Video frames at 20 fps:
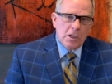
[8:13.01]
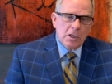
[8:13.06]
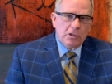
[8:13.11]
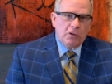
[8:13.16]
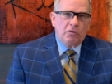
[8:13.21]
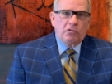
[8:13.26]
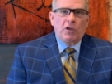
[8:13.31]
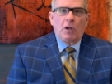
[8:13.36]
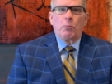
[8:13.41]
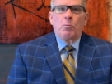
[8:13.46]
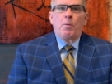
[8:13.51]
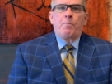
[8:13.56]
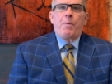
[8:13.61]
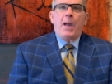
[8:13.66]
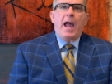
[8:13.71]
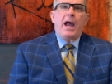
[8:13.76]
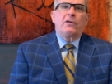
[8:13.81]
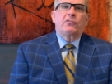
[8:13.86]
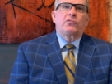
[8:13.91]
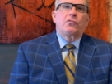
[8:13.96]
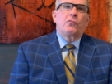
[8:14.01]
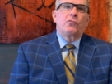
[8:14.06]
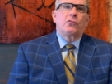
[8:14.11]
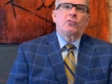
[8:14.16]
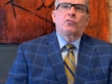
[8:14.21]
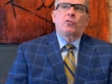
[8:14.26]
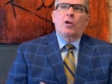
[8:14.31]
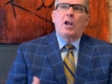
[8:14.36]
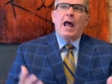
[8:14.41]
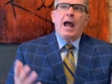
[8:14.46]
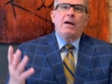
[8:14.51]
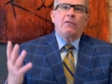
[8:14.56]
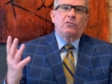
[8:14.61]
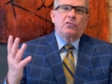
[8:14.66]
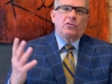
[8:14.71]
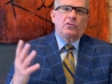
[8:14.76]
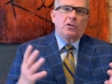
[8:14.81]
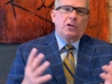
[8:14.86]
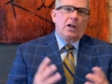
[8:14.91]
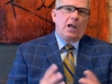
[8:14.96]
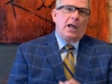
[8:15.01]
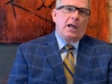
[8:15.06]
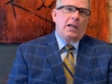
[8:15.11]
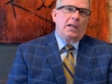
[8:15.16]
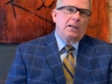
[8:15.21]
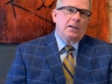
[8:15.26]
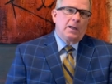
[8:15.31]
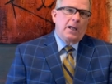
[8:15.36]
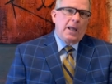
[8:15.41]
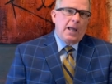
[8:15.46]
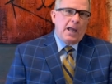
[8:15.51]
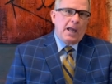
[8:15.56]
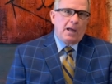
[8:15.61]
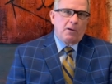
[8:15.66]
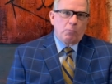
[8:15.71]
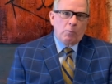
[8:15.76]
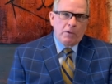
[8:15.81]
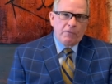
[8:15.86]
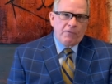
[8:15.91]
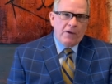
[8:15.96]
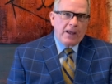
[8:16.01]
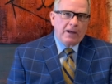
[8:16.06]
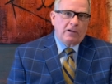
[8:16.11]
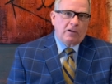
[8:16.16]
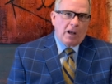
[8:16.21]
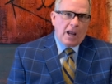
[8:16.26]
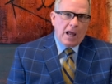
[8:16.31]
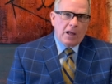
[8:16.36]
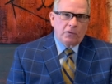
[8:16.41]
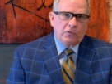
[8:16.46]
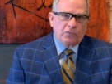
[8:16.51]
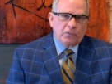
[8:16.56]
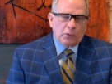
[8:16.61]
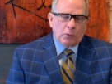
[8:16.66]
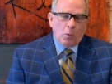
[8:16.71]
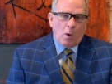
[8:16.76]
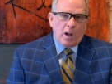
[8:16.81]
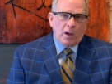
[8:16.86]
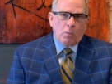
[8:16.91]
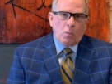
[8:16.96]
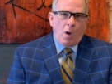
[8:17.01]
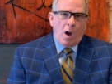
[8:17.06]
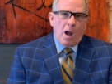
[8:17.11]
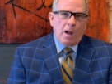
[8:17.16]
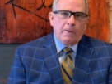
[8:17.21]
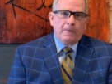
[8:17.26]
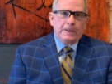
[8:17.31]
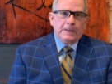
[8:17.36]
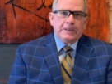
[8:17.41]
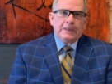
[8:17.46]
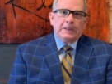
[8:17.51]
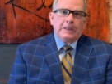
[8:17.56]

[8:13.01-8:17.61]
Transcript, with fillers: You say, well, Pastor, there's clouds today, and we've had clouds for quite a while.